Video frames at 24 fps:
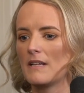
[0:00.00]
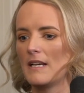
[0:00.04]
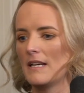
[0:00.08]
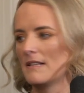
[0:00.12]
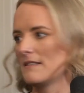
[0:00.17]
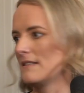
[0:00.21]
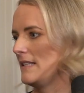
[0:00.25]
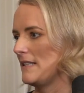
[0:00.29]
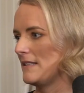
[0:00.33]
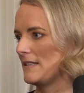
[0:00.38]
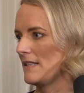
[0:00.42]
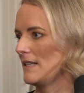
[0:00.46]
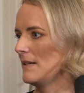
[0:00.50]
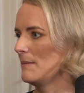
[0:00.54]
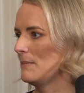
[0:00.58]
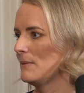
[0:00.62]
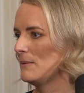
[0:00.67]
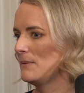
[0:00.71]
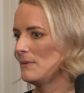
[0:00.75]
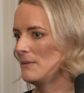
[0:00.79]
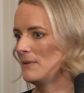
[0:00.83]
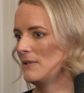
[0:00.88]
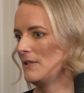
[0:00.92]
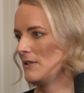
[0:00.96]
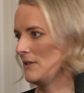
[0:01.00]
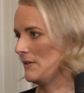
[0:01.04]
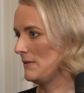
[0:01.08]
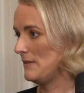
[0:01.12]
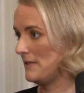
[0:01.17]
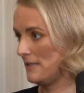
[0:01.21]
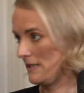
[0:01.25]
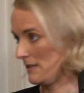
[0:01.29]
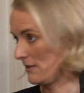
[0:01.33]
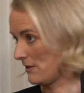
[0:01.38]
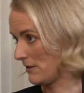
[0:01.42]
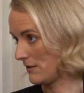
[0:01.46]
as an example, you know,
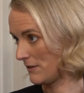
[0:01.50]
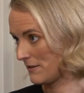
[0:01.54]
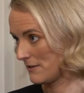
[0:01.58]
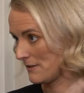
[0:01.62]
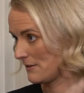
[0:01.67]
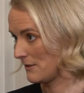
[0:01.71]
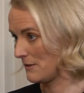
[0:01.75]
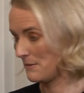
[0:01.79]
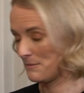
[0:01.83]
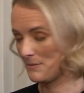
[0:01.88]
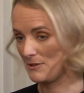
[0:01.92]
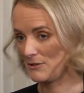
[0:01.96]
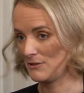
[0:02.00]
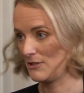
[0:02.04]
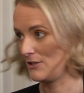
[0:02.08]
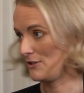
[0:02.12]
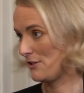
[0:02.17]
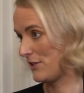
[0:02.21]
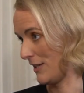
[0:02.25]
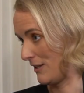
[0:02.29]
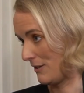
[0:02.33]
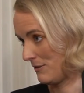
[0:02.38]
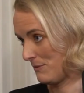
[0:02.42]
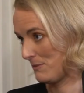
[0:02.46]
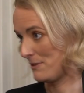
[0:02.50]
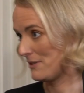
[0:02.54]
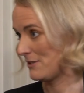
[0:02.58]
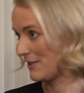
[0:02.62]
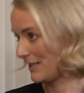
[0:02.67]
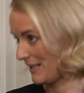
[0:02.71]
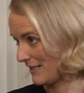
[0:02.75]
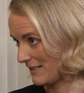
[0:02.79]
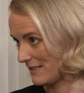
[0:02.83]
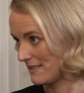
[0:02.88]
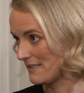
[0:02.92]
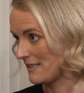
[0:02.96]
TikTok is an emerging channel,
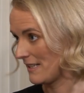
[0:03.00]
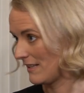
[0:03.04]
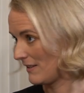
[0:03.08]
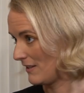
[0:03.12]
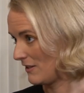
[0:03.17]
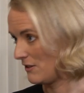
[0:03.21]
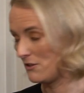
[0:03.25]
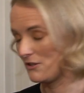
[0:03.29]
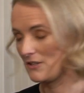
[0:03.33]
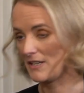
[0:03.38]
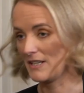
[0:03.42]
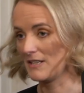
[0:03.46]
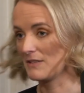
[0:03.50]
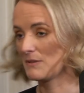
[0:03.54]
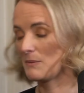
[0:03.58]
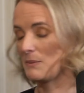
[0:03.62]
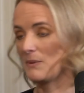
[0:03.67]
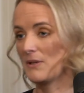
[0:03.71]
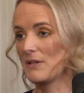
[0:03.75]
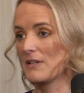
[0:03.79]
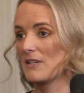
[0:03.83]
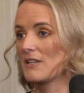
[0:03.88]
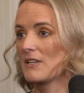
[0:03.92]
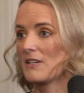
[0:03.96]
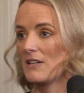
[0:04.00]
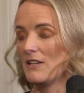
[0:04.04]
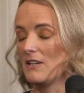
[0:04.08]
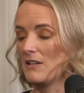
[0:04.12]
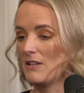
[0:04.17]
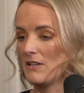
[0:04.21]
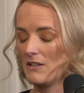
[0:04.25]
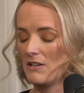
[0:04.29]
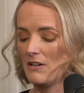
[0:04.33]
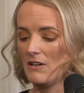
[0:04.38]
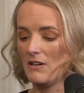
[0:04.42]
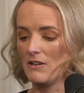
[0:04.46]
which I understand that you guys work
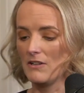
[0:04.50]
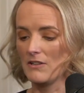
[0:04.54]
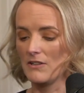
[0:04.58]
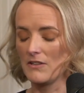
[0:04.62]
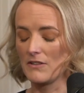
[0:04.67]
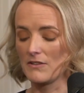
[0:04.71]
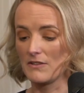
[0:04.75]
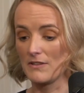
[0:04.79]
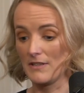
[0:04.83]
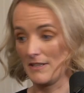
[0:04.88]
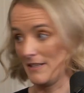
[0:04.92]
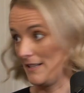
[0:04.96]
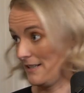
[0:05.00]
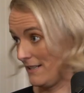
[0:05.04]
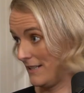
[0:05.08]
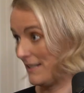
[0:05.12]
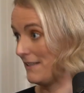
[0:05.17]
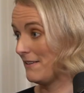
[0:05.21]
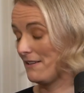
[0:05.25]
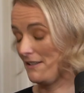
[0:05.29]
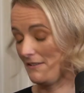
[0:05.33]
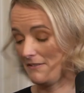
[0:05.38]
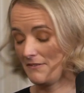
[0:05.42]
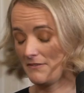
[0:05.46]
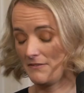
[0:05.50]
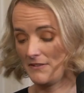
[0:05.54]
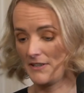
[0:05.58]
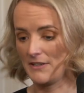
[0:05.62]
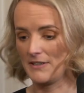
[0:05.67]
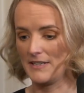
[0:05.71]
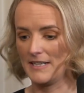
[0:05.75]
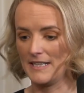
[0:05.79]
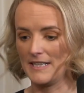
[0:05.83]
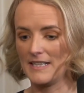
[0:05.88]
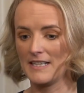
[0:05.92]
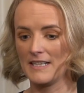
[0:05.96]
on
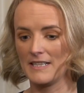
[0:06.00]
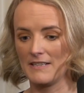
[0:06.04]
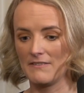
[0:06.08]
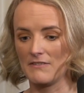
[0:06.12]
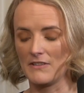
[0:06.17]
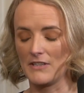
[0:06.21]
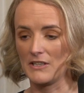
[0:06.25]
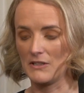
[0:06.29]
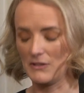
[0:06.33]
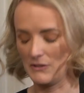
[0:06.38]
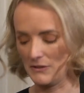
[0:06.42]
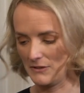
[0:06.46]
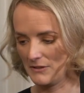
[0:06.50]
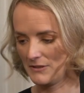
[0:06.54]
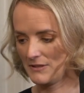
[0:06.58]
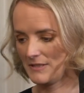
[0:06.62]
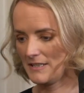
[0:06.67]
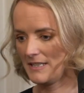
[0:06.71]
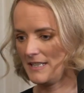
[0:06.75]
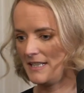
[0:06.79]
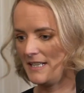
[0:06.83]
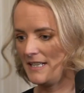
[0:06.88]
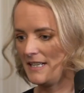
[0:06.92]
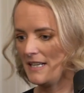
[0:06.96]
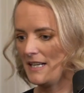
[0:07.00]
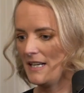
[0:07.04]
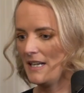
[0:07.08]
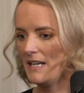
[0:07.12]
very, very closely.